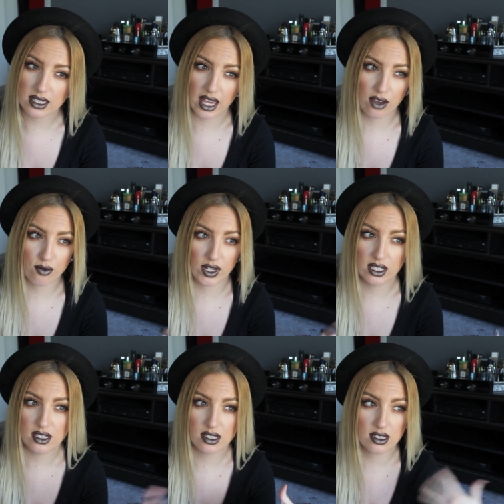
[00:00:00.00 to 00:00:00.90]
Like,
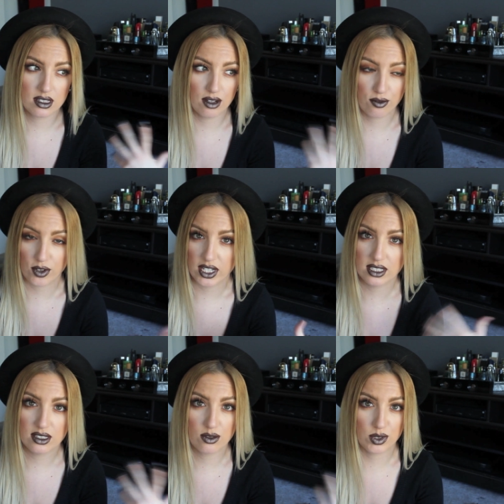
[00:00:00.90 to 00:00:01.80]
friends of
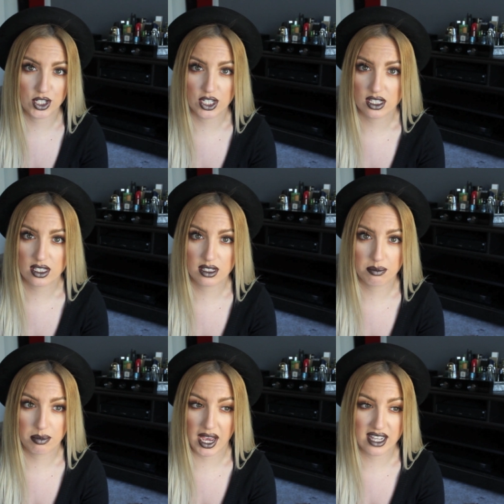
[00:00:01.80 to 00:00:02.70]
friends would just
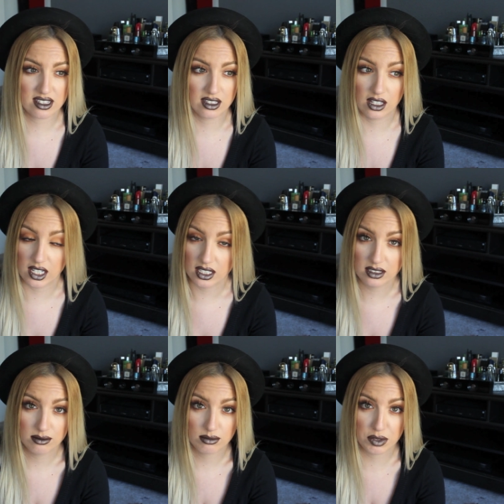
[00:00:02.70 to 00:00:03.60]
pass
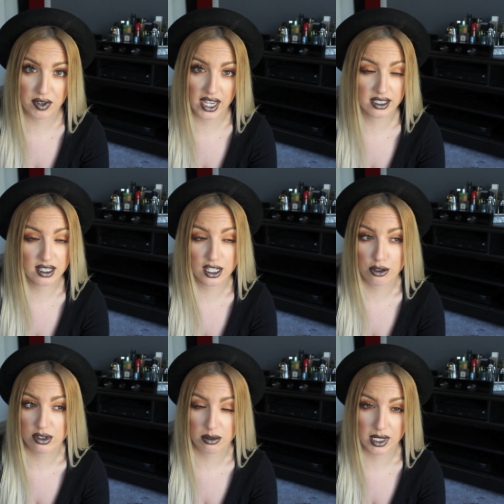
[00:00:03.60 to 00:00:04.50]
along the fact that they
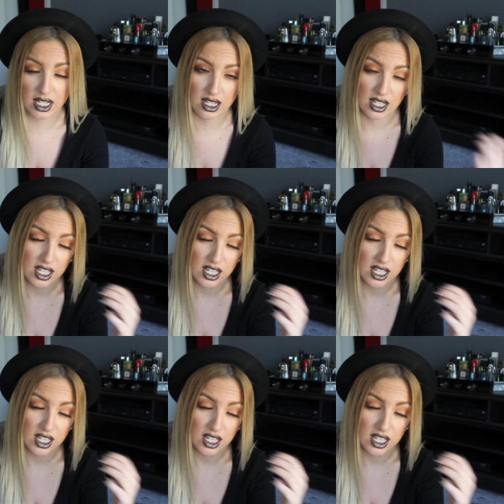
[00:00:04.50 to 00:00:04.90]
knew somebody,